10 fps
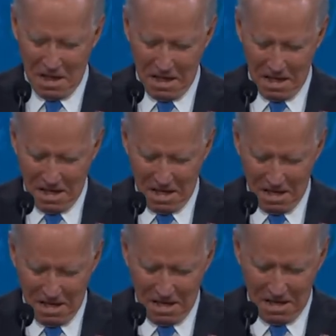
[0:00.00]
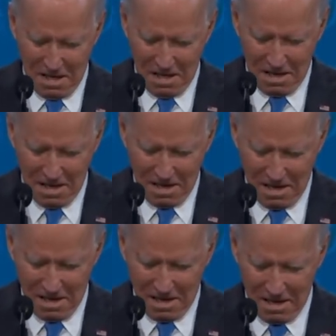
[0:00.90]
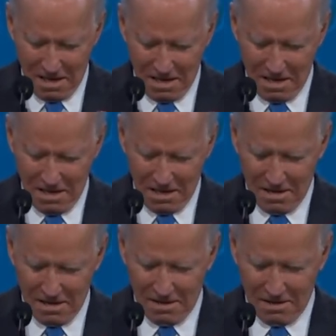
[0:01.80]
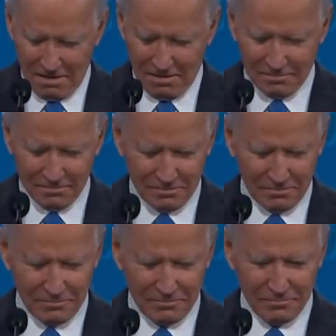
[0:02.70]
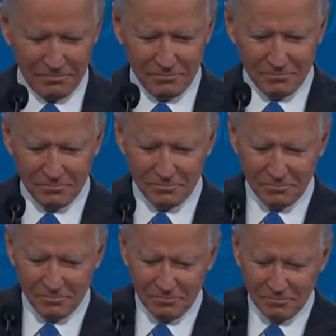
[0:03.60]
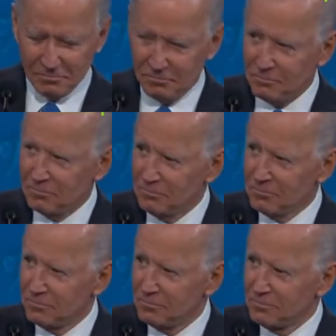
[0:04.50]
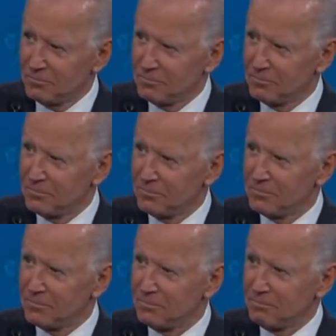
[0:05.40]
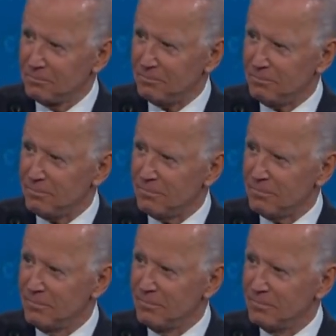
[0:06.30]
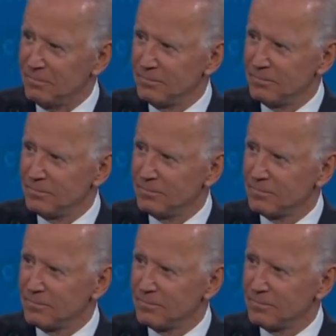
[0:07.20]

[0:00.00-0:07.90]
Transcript: No words are spoken by the person on screen.